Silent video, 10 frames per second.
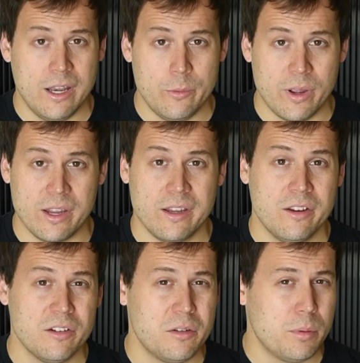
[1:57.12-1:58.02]
Anyway,
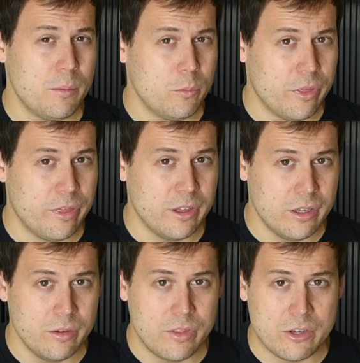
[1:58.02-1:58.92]
here's the problem with
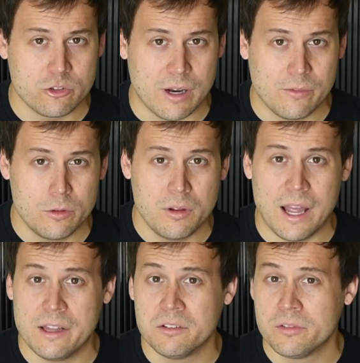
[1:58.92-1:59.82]
thinking of that travel
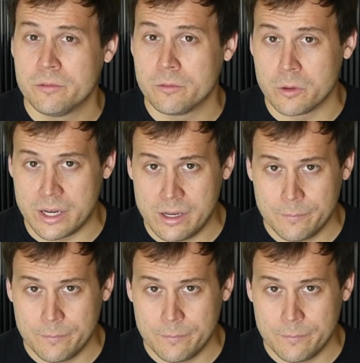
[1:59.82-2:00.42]
as free.